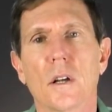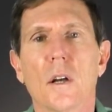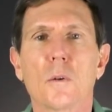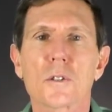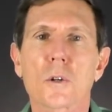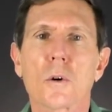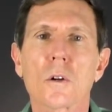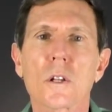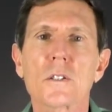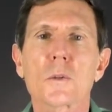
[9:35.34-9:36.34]
which
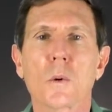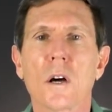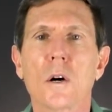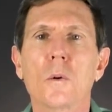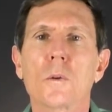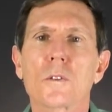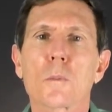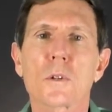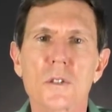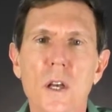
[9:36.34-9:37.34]
correlates well with the
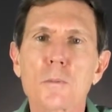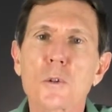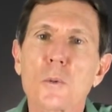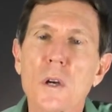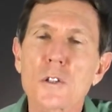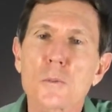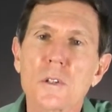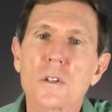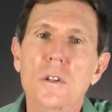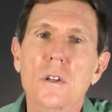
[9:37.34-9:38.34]
perceptual
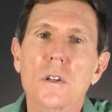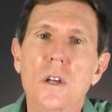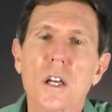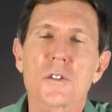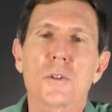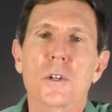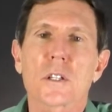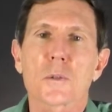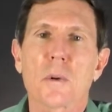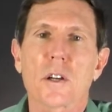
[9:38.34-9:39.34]
measurement, as you would
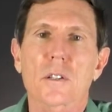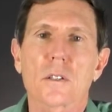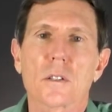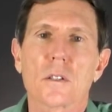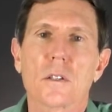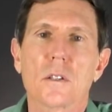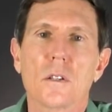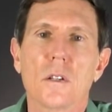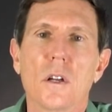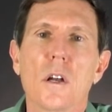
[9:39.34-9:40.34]
expect.
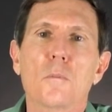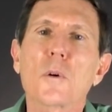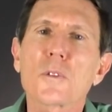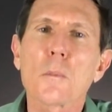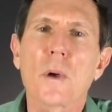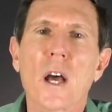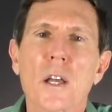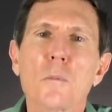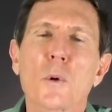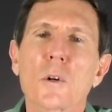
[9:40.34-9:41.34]
Both the bad
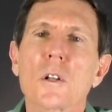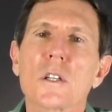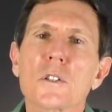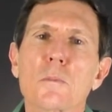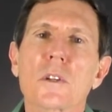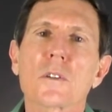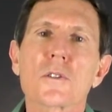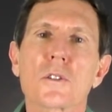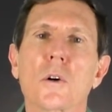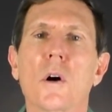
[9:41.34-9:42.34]
and borderline speakers
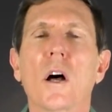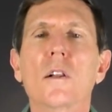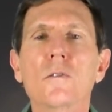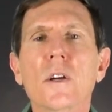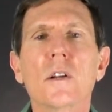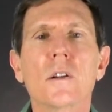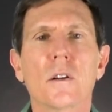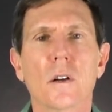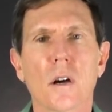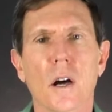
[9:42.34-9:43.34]
show elevated
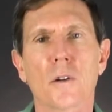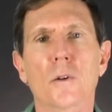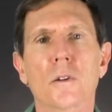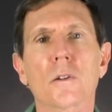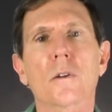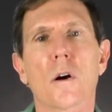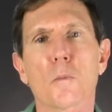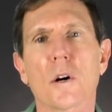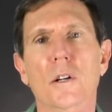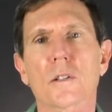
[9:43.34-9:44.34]
high-order
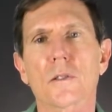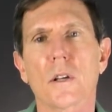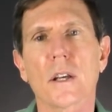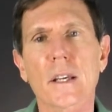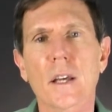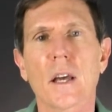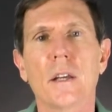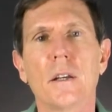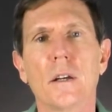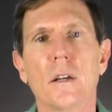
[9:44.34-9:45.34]
harmonics, and
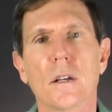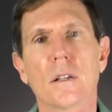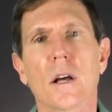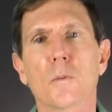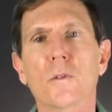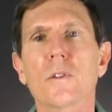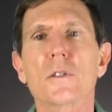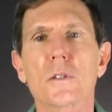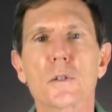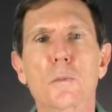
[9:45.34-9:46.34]
again, in line with
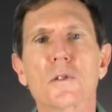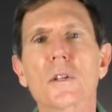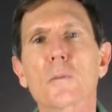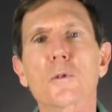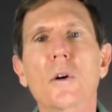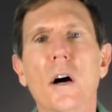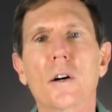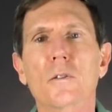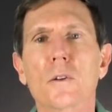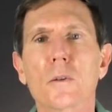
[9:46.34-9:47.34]
Listen's perceptual
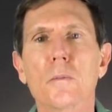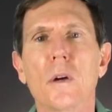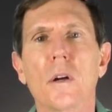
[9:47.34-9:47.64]
algorithm.